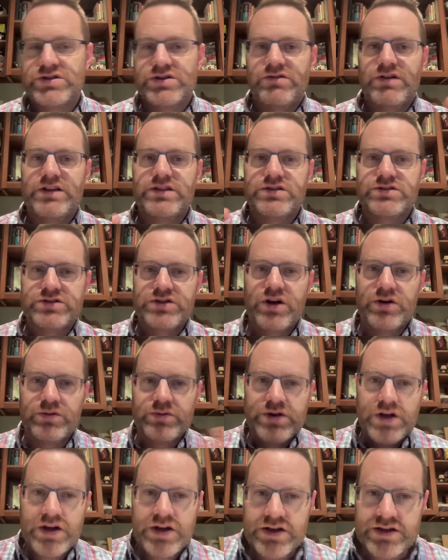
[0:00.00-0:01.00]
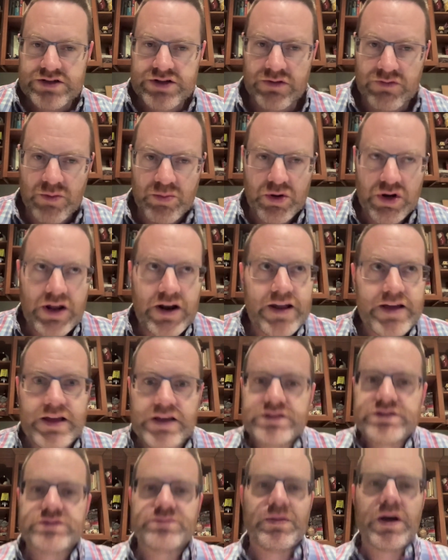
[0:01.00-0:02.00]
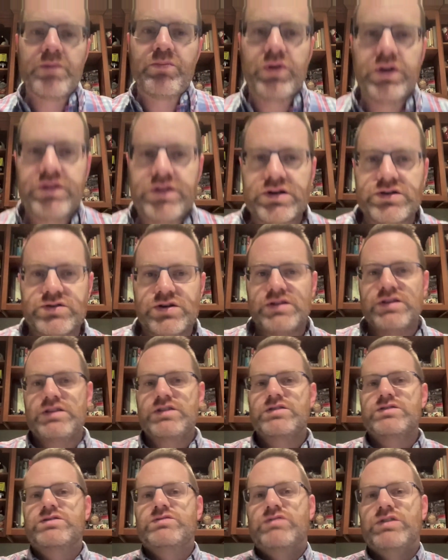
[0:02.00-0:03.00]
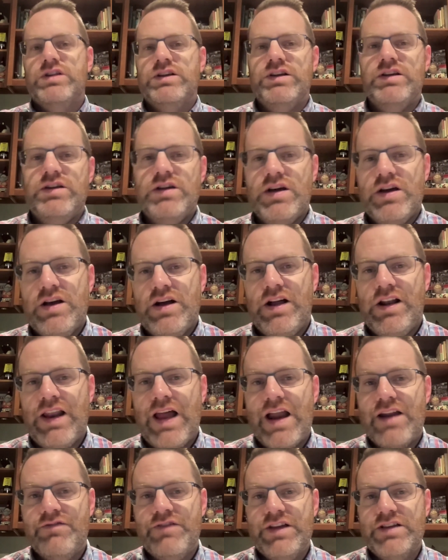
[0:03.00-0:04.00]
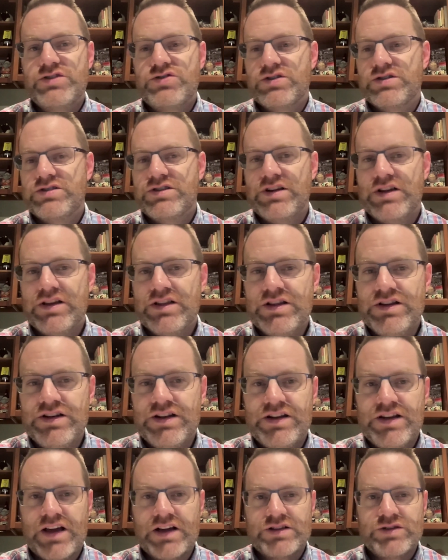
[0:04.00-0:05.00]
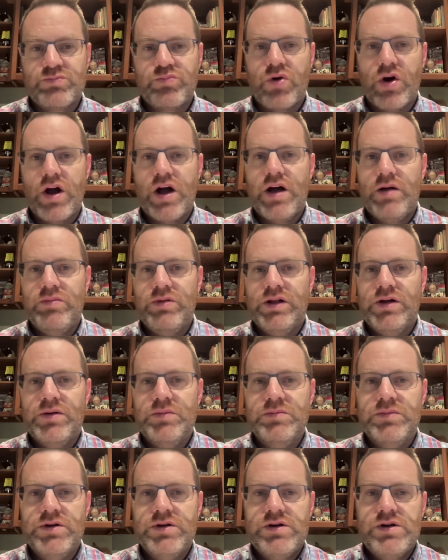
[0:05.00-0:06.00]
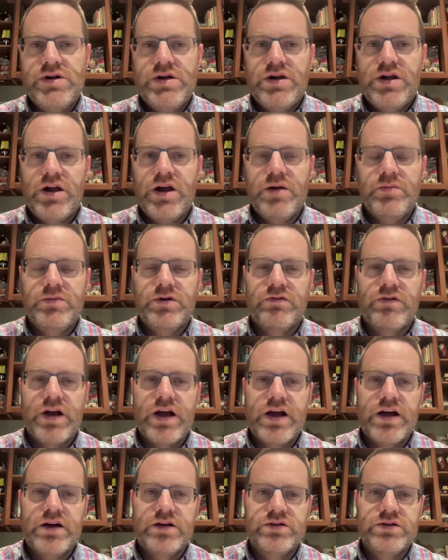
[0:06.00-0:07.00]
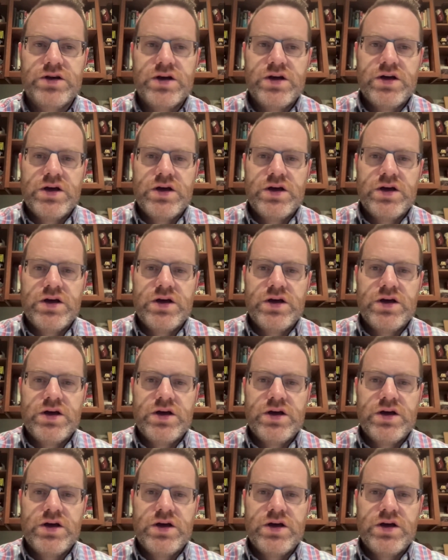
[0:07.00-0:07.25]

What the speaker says: So, right, there's no silver bullet, I guess, is my point there. So I think there's really a lot of interesting in the detect problem around.